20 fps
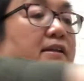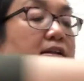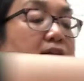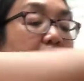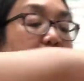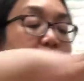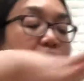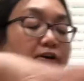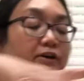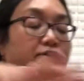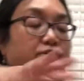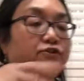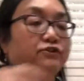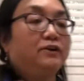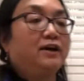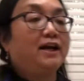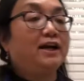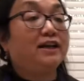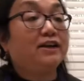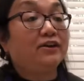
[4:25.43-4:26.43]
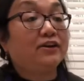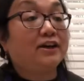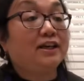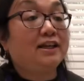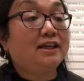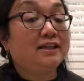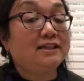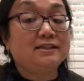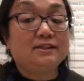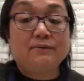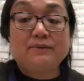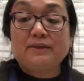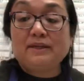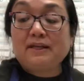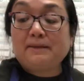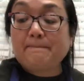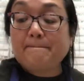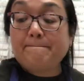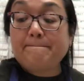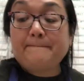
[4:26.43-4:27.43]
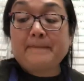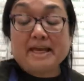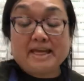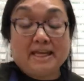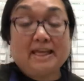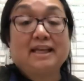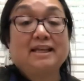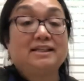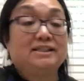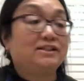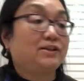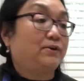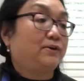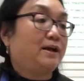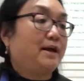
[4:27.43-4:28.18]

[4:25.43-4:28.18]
These are our dry ingredients, so we need baking soda.